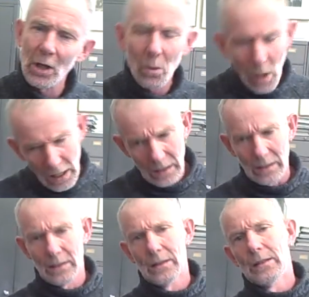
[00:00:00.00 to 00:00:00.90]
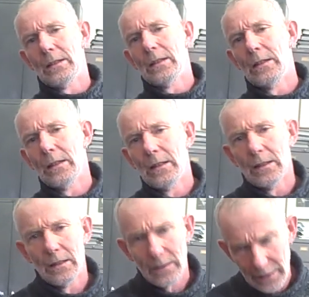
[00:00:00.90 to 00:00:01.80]
Well,
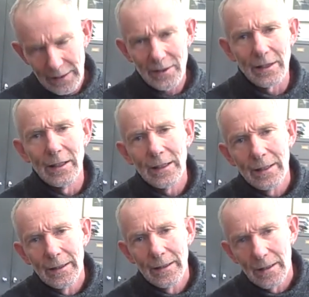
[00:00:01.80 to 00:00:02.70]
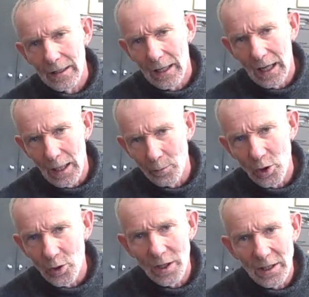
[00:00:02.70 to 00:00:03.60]
they say I'm
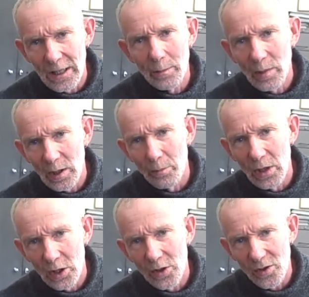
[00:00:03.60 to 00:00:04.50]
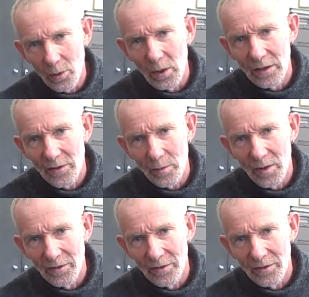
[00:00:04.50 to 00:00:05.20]
good at keeping the Bairns away from the